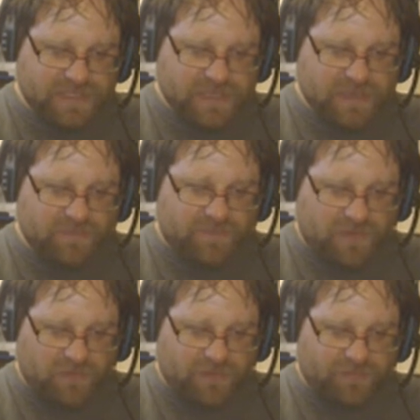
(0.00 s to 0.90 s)
But
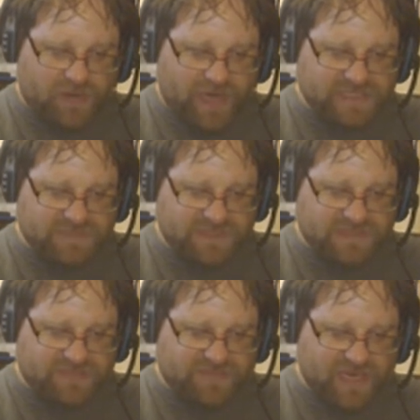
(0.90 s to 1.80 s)
what price must he
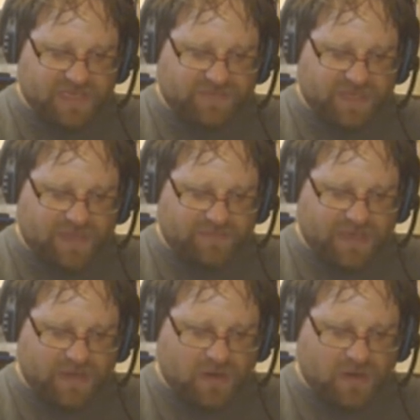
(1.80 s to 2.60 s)
pay to become a hero?